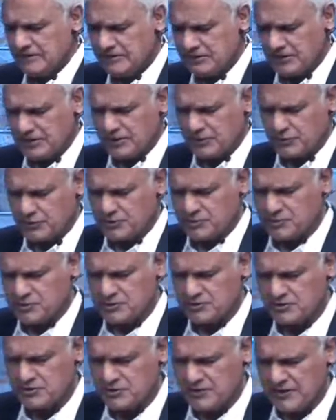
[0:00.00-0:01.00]
King
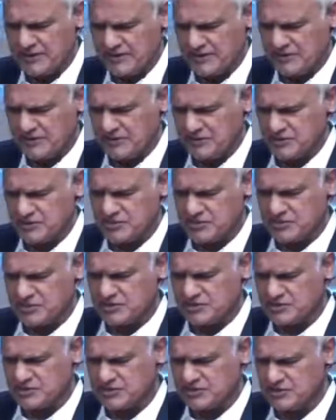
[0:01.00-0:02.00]
Crimson writing in the
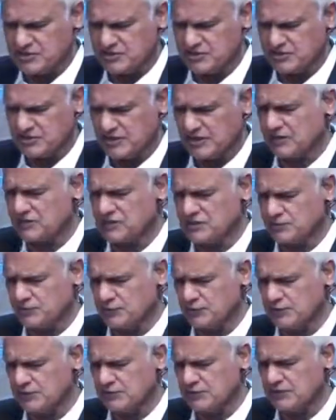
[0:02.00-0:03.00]
60s, Cat's
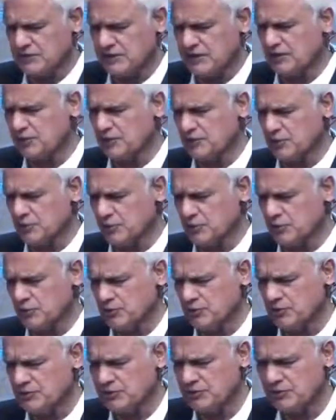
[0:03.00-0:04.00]
Foot, Iron Claw,